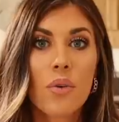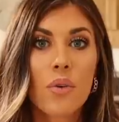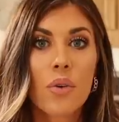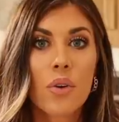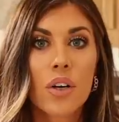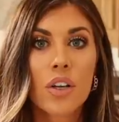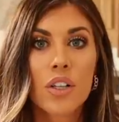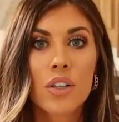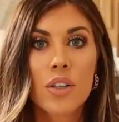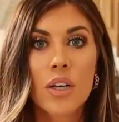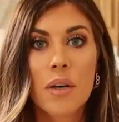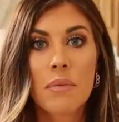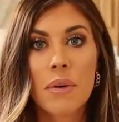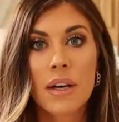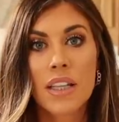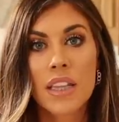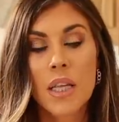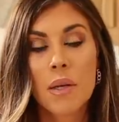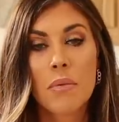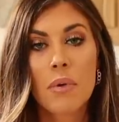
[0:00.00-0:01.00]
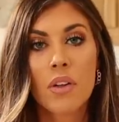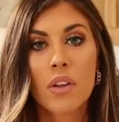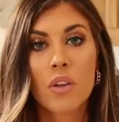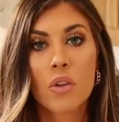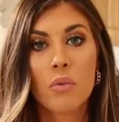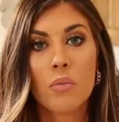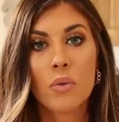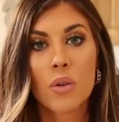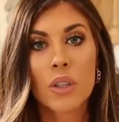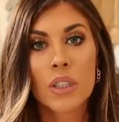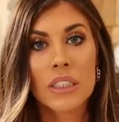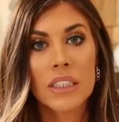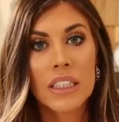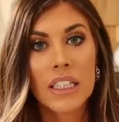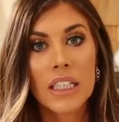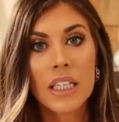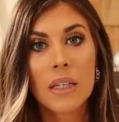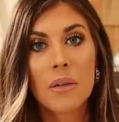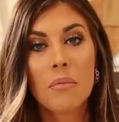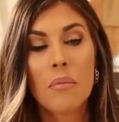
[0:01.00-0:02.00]
or you can make them a little more
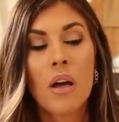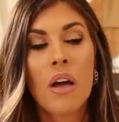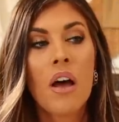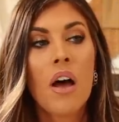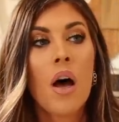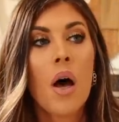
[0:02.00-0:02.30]
dim.